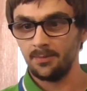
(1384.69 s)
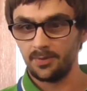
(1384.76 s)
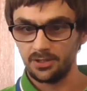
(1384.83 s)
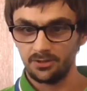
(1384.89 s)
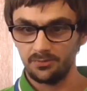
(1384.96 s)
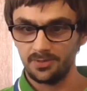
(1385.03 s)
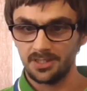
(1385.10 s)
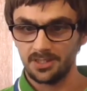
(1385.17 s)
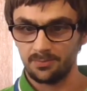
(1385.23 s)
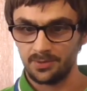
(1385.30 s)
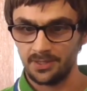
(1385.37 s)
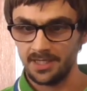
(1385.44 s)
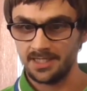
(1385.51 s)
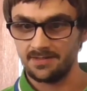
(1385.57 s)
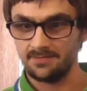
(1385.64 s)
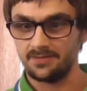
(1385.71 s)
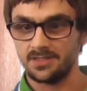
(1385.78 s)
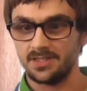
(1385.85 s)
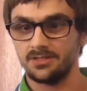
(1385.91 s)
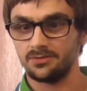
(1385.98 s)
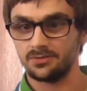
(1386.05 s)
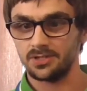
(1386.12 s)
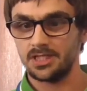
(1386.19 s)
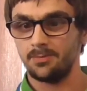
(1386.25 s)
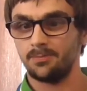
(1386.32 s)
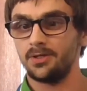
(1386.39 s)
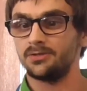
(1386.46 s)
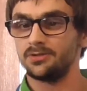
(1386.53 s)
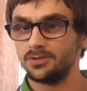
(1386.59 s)
but don't be surprised if you see your
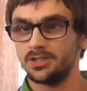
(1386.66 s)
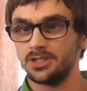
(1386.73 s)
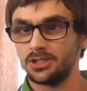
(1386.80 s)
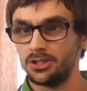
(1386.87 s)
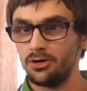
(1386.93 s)
CPU usage